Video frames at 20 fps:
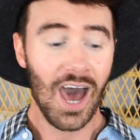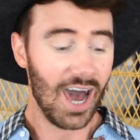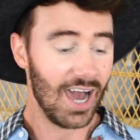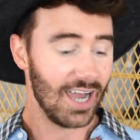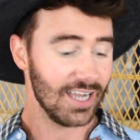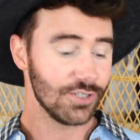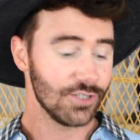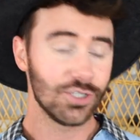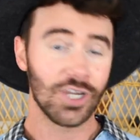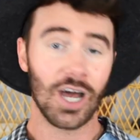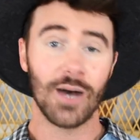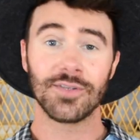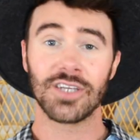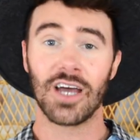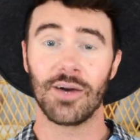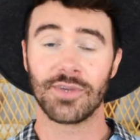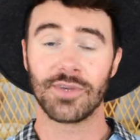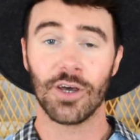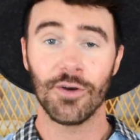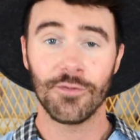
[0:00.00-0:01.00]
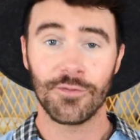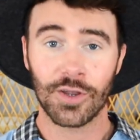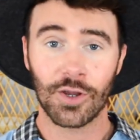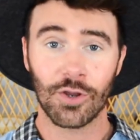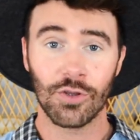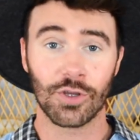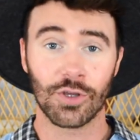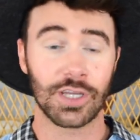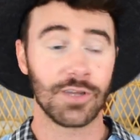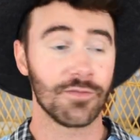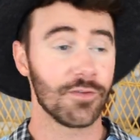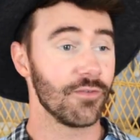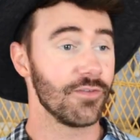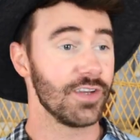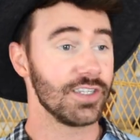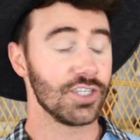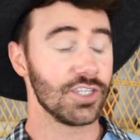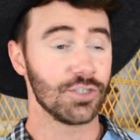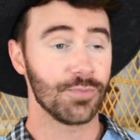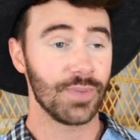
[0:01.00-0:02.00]
I shop Tommy Hilfiger looking for
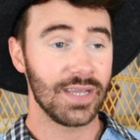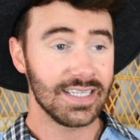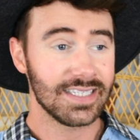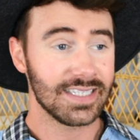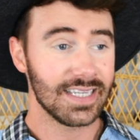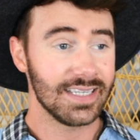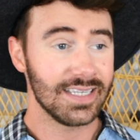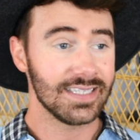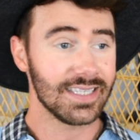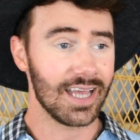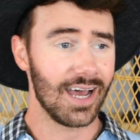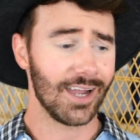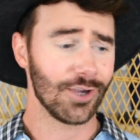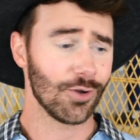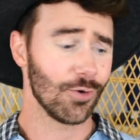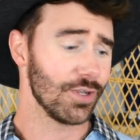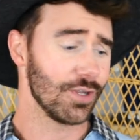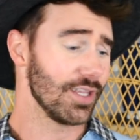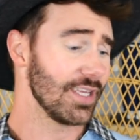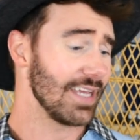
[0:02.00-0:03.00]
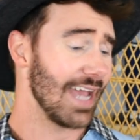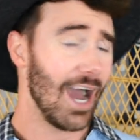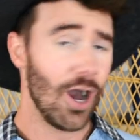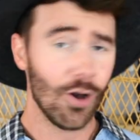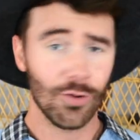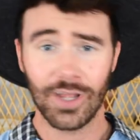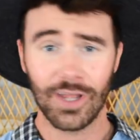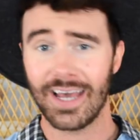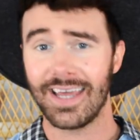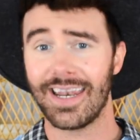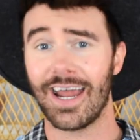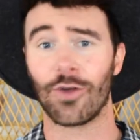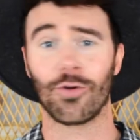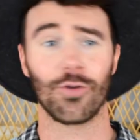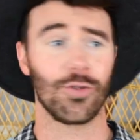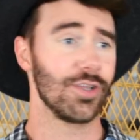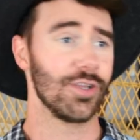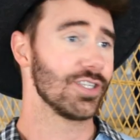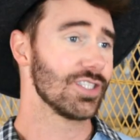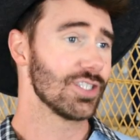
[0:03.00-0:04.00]
vintage pieces. I go to the outlet, I go
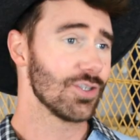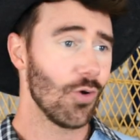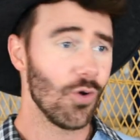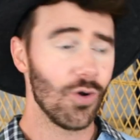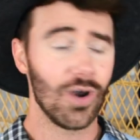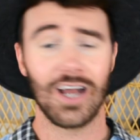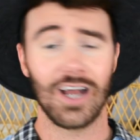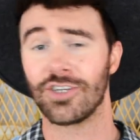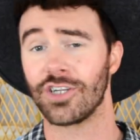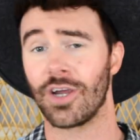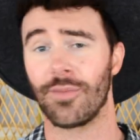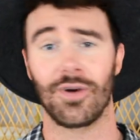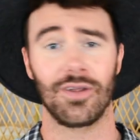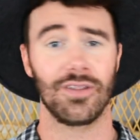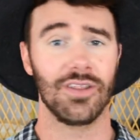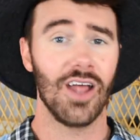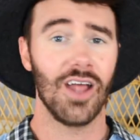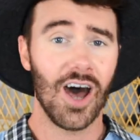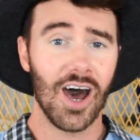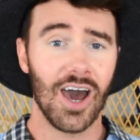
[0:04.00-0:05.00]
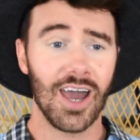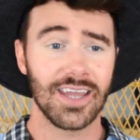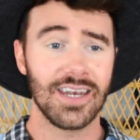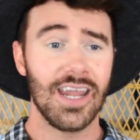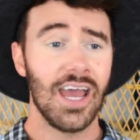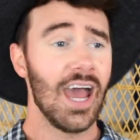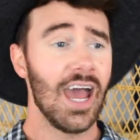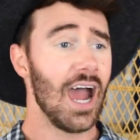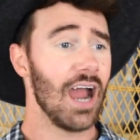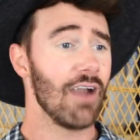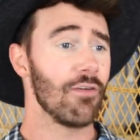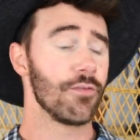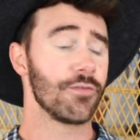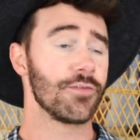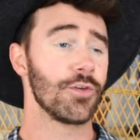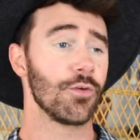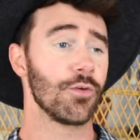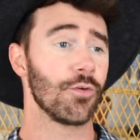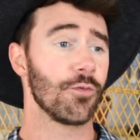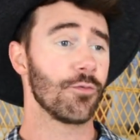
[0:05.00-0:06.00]
to the store, I shop online, I
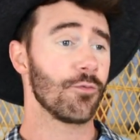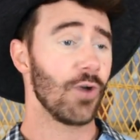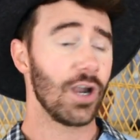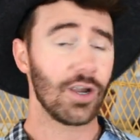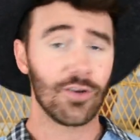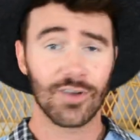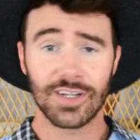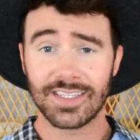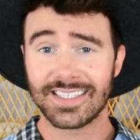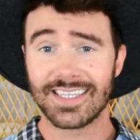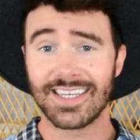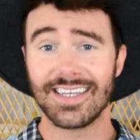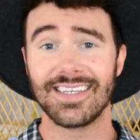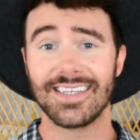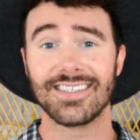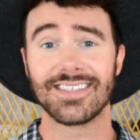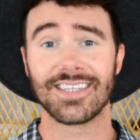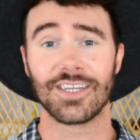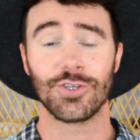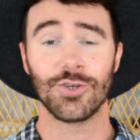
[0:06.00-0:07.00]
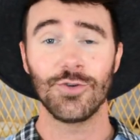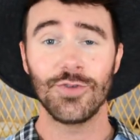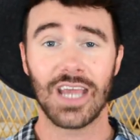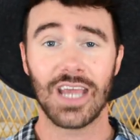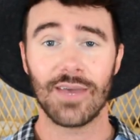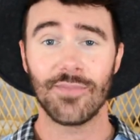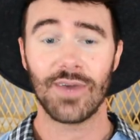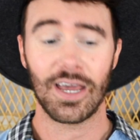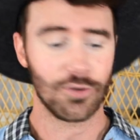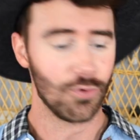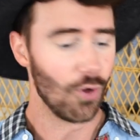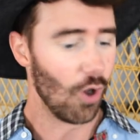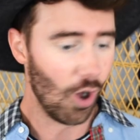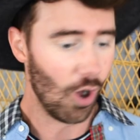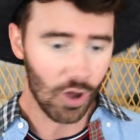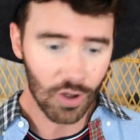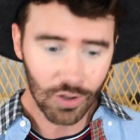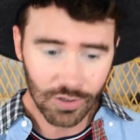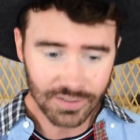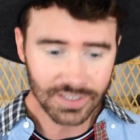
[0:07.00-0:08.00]
review fragrances, you name it, I do
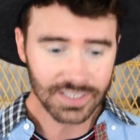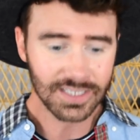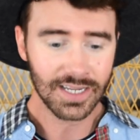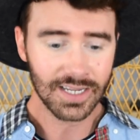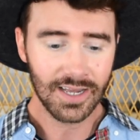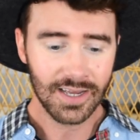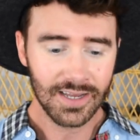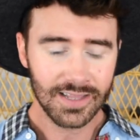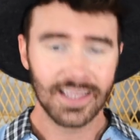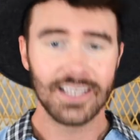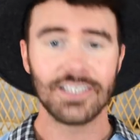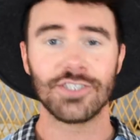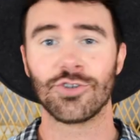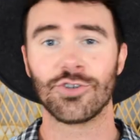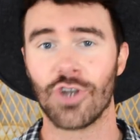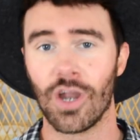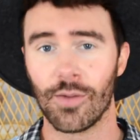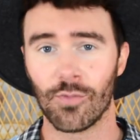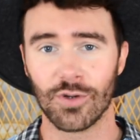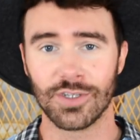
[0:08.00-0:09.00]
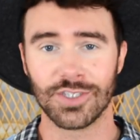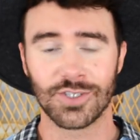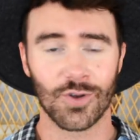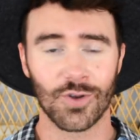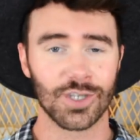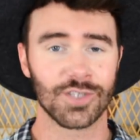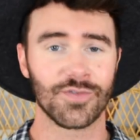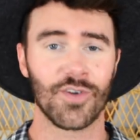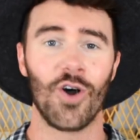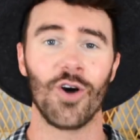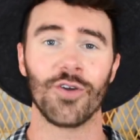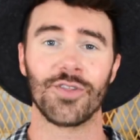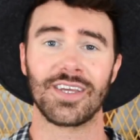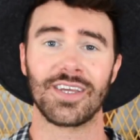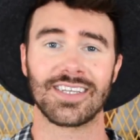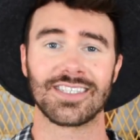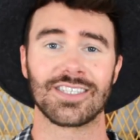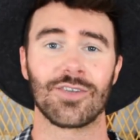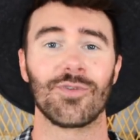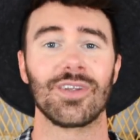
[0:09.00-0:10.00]
hauls. This is your number one source for all
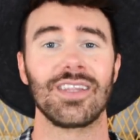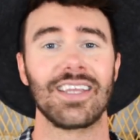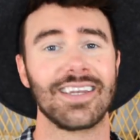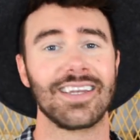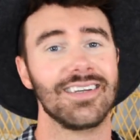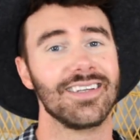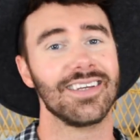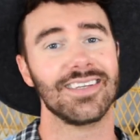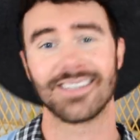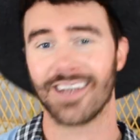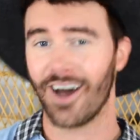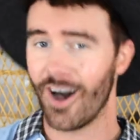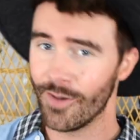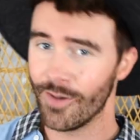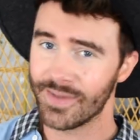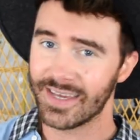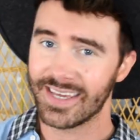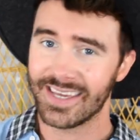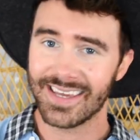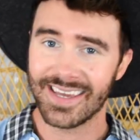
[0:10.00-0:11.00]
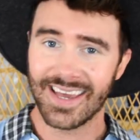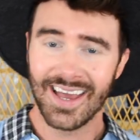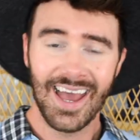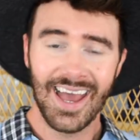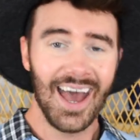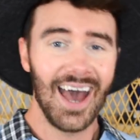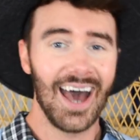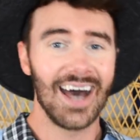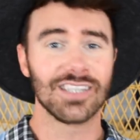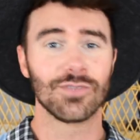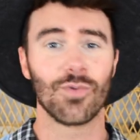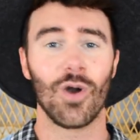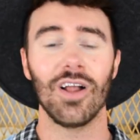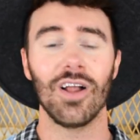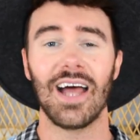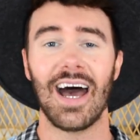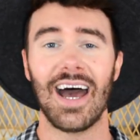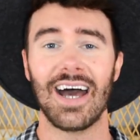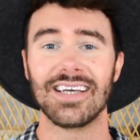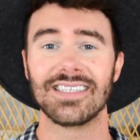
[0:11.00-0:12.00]
things related to Tommy. As
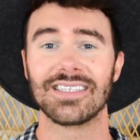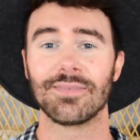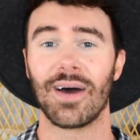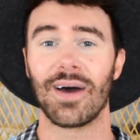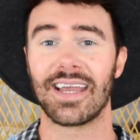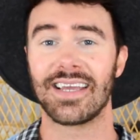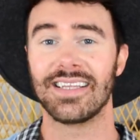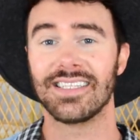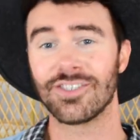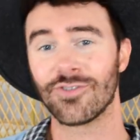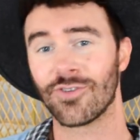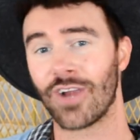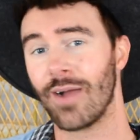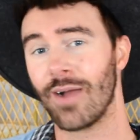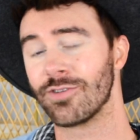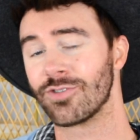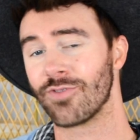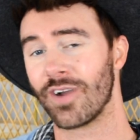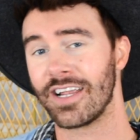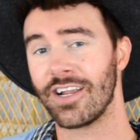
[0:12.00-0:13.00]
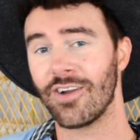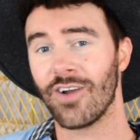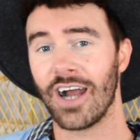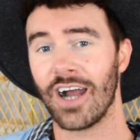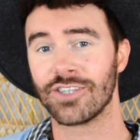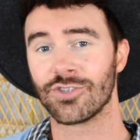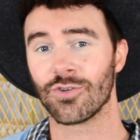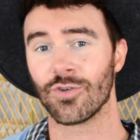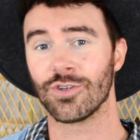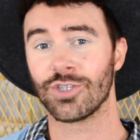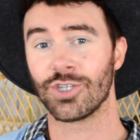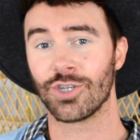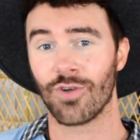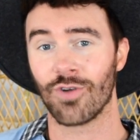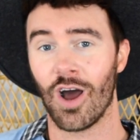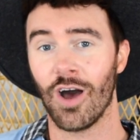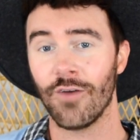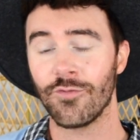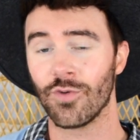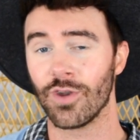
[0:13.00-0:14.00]
well as my Instagram is right here at George
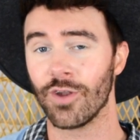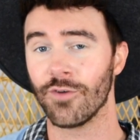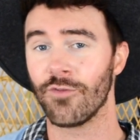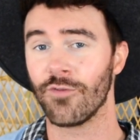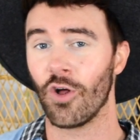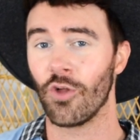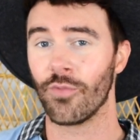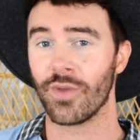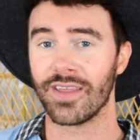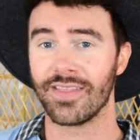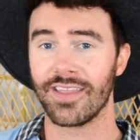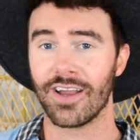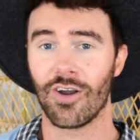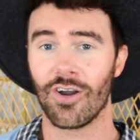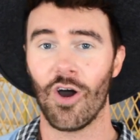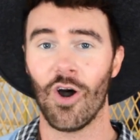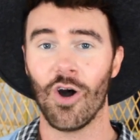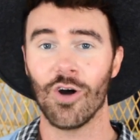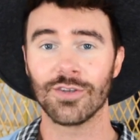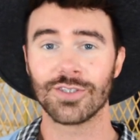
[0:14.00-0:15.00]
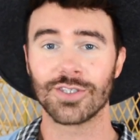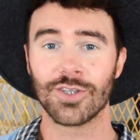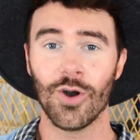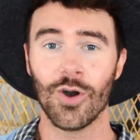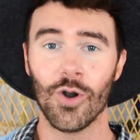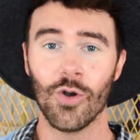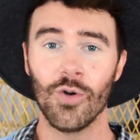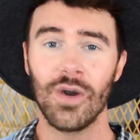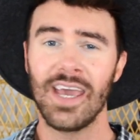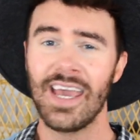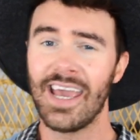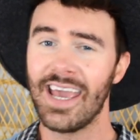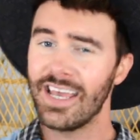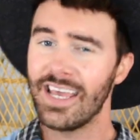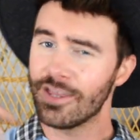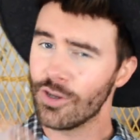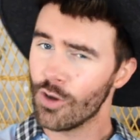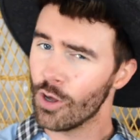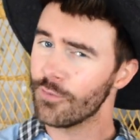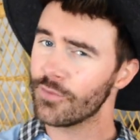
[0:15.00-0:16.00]
Schirra. If you want to follow me in there also,
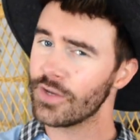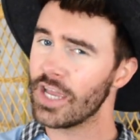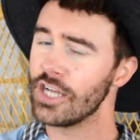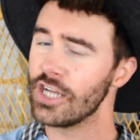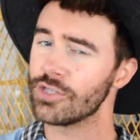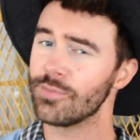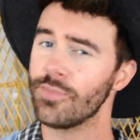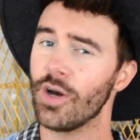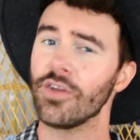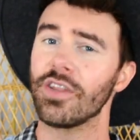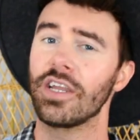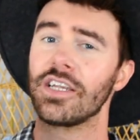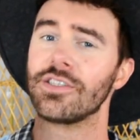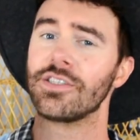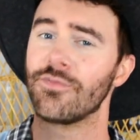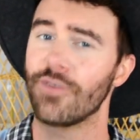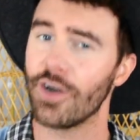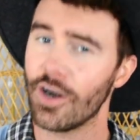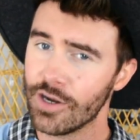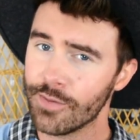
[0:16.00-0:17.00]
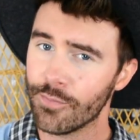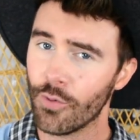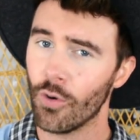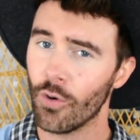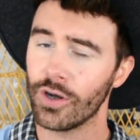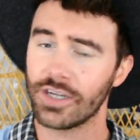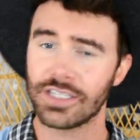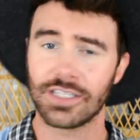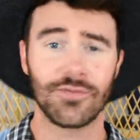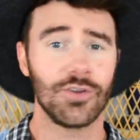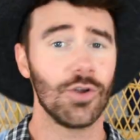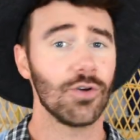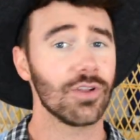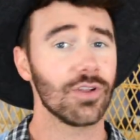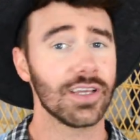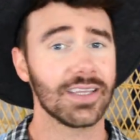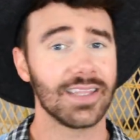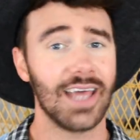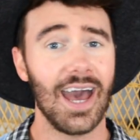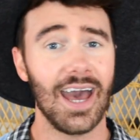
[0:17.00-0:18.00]
hit the notification bell. That is very important because if you don't
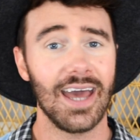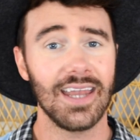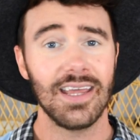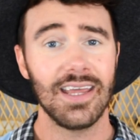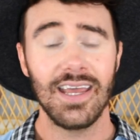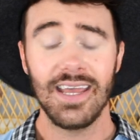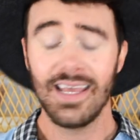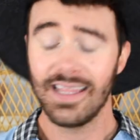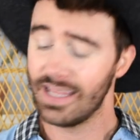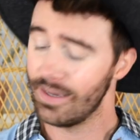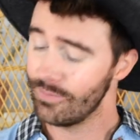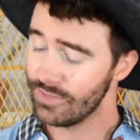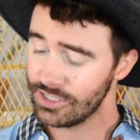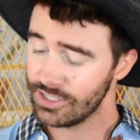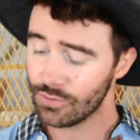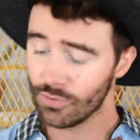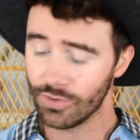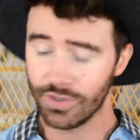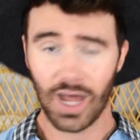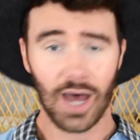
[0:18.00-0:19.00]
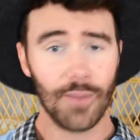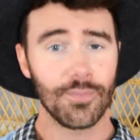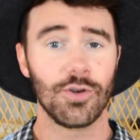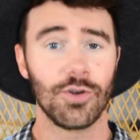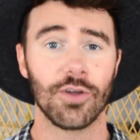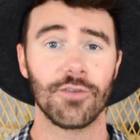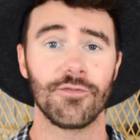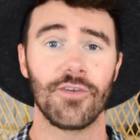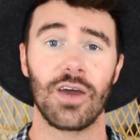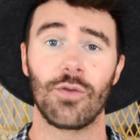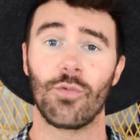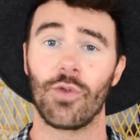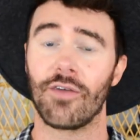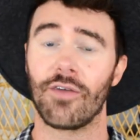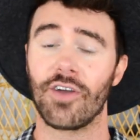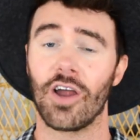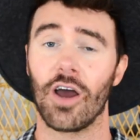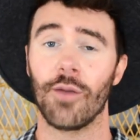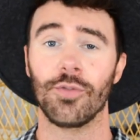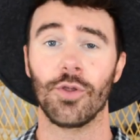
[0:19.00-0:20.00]
click that, that means you will not be notified
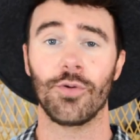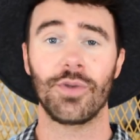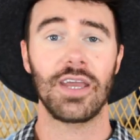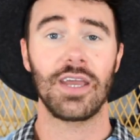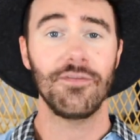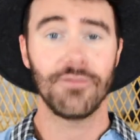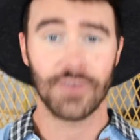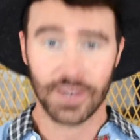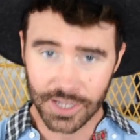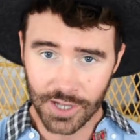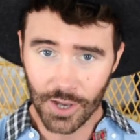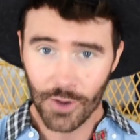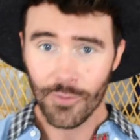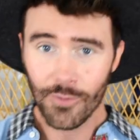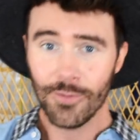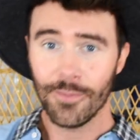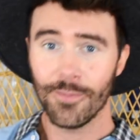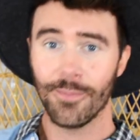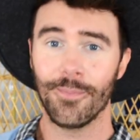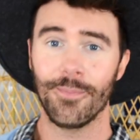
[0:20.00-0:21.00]
whenever I upload a video.